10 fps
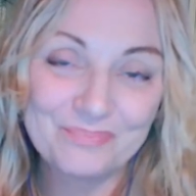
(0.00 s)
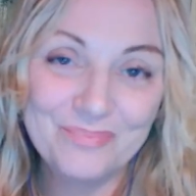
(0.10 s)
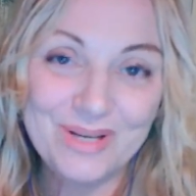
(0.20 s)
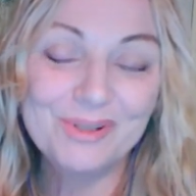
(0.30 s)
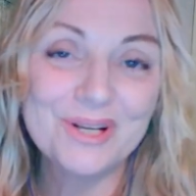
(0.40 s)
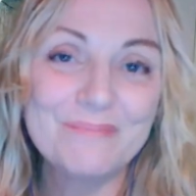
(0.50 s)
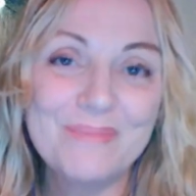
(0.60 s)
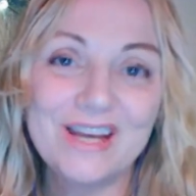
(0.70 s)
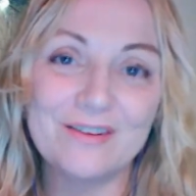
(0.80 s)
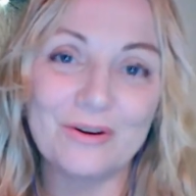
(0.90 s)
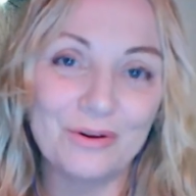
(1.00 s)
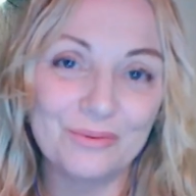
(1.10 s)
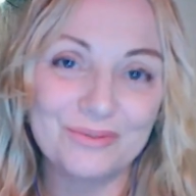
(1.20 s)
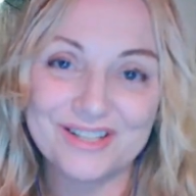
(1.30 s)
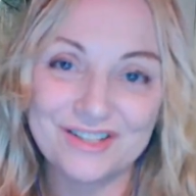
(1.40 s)
People can make their
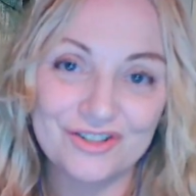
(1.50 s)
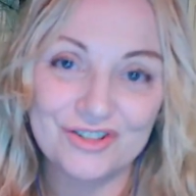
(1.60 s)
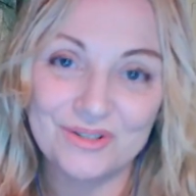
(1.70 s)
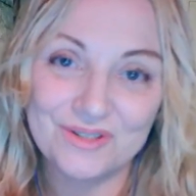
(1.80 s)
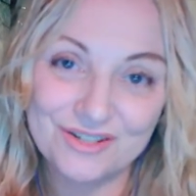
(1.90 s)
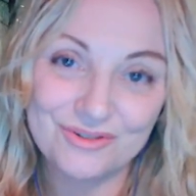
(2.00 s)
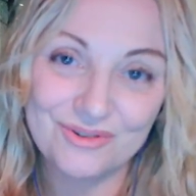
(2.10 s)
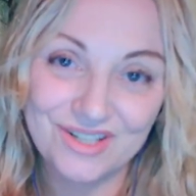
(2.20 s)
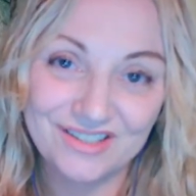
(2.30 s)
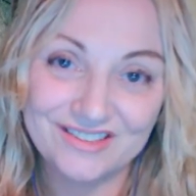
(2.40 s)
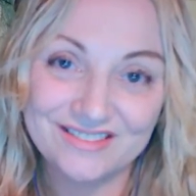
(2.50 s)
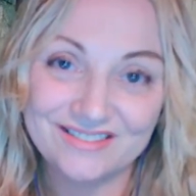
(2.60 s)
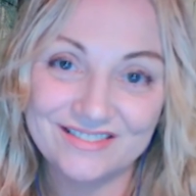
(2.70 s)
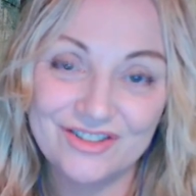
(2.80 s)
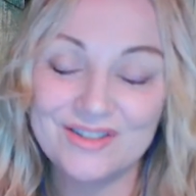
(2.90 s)
own decisions, Catrina,
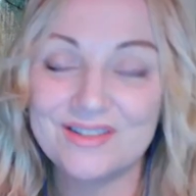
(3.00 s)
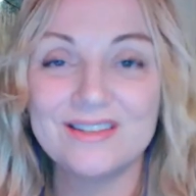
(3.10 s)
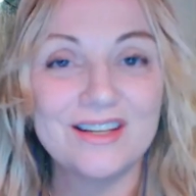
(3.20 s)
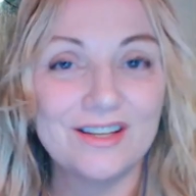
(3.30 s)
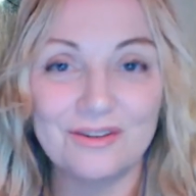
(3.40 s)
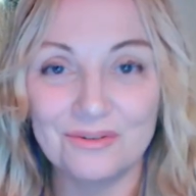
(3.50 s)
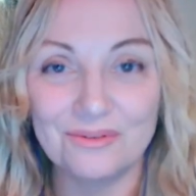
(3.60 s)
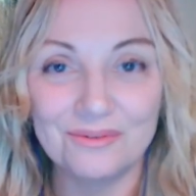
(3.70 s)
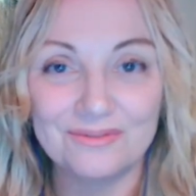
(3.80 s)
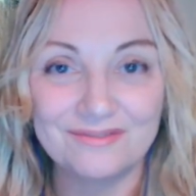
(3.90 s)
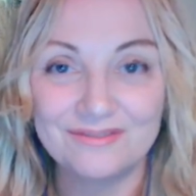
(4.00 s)
just like you.